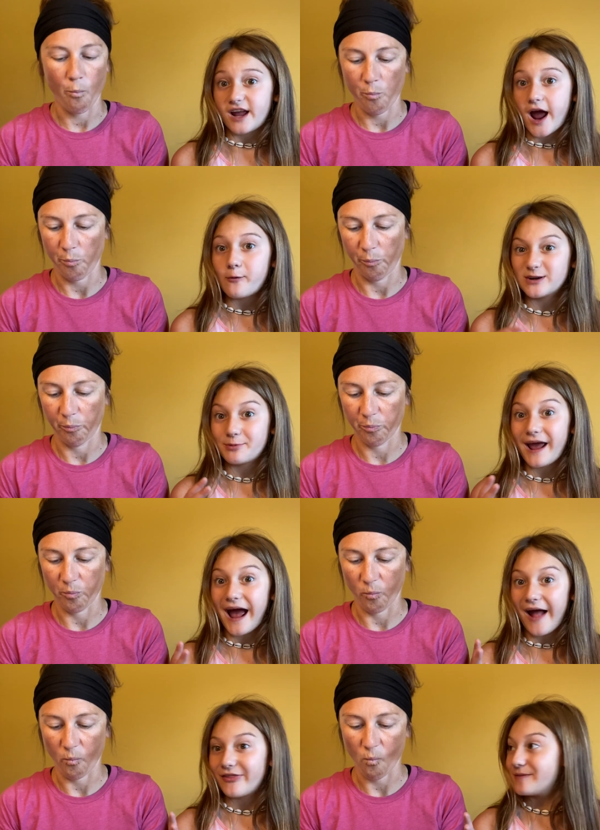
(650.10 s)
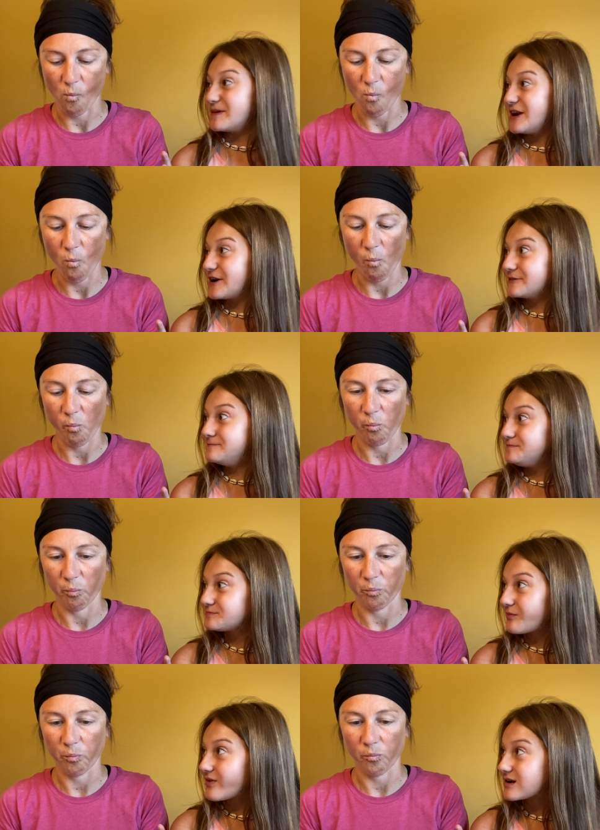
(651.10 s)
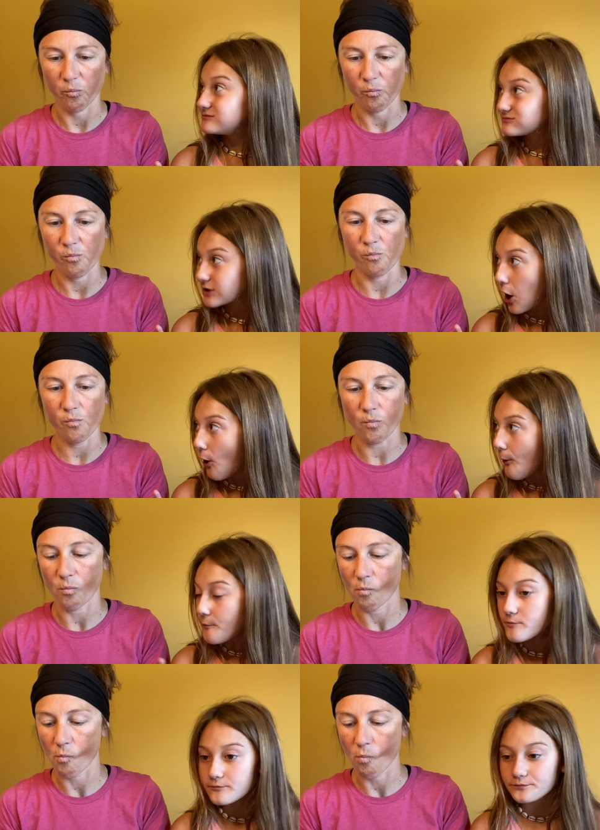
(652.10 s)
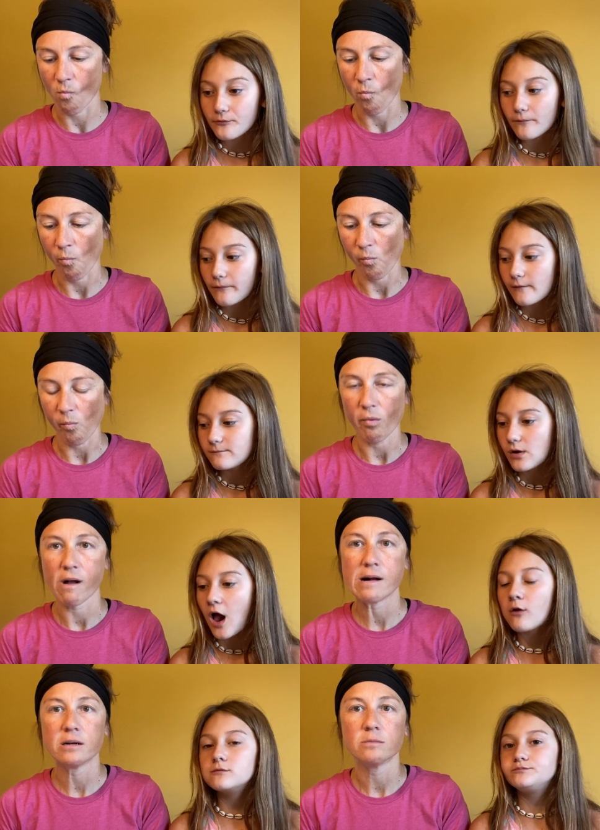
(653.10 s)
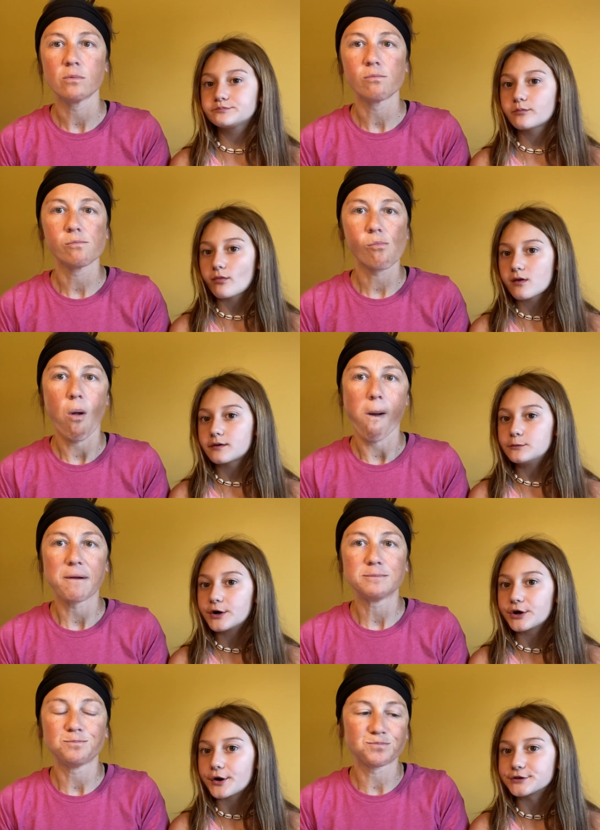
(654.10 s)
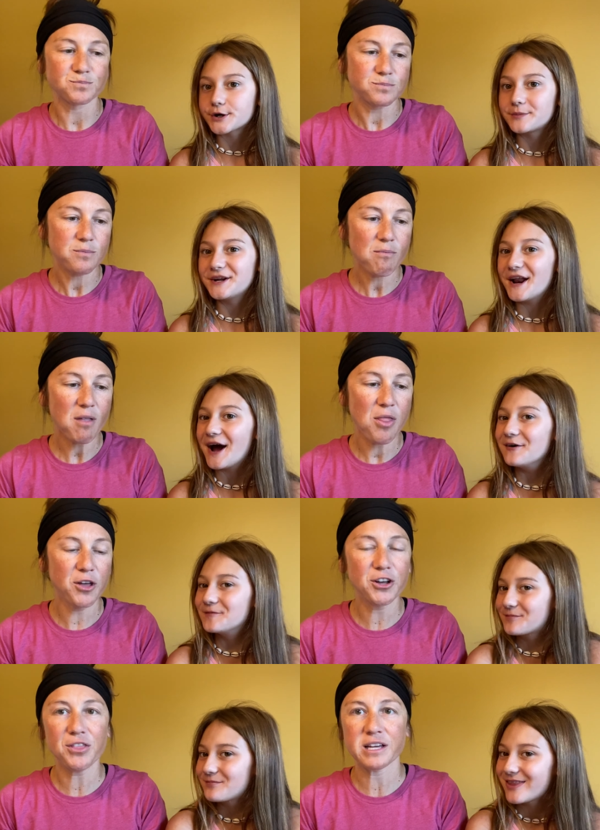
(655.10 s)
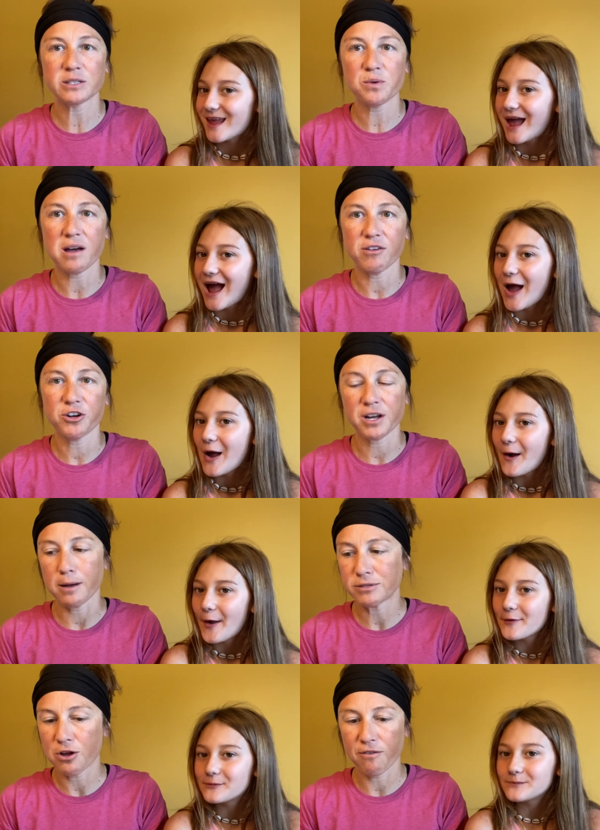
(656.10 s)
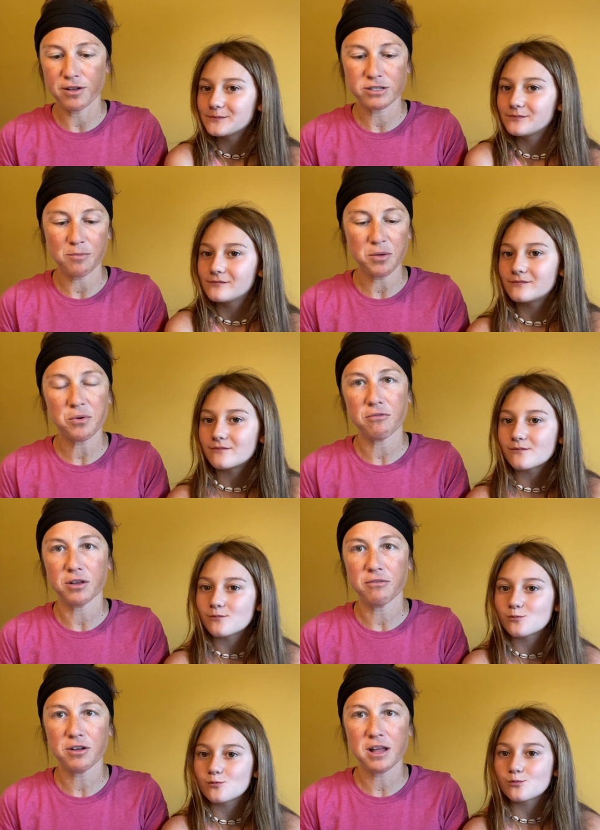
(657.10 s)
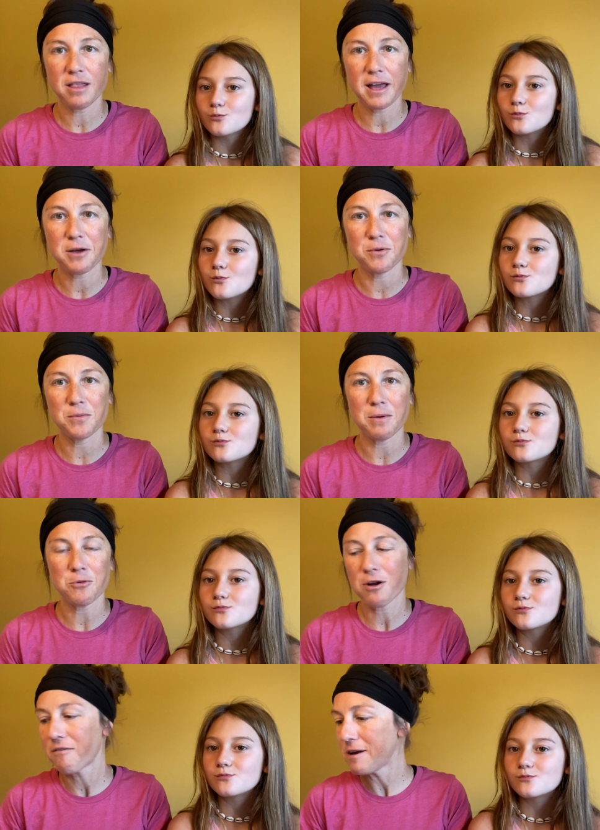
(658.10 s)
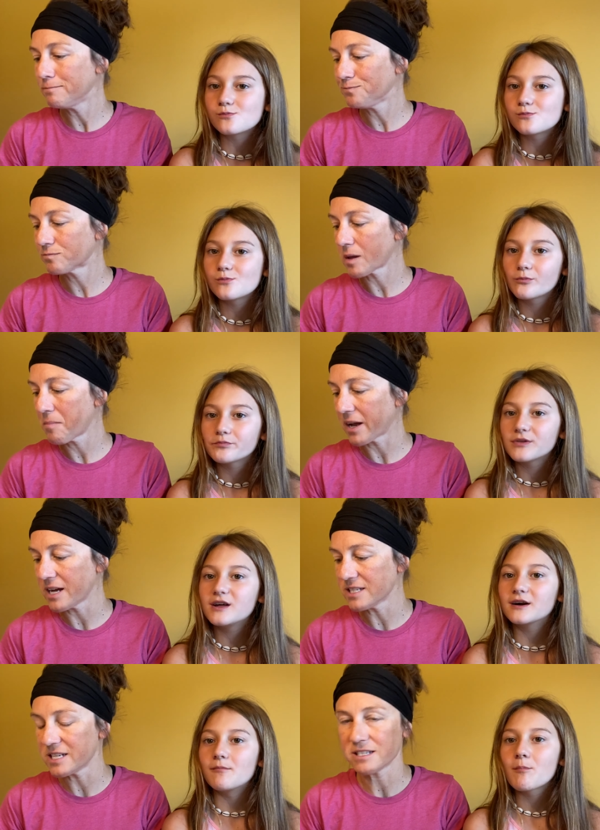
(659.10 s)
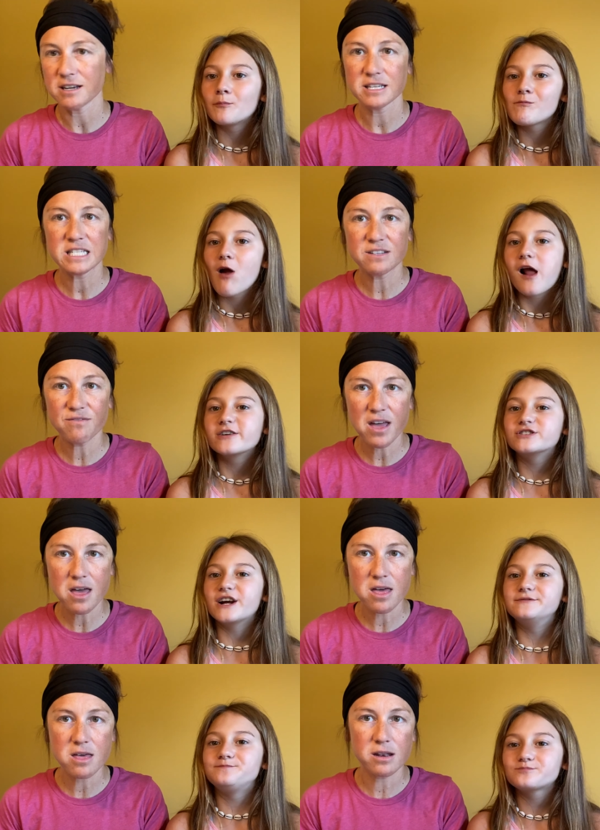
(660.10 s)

Speaker 1: Like I wish we had them here. Mm I want to go to Germany now. The good
Speaker 2: thing is we have a hookup. So if there's something we really, mm-hmm. really like and we want more of it, my cousin.
Speaker 1: Send,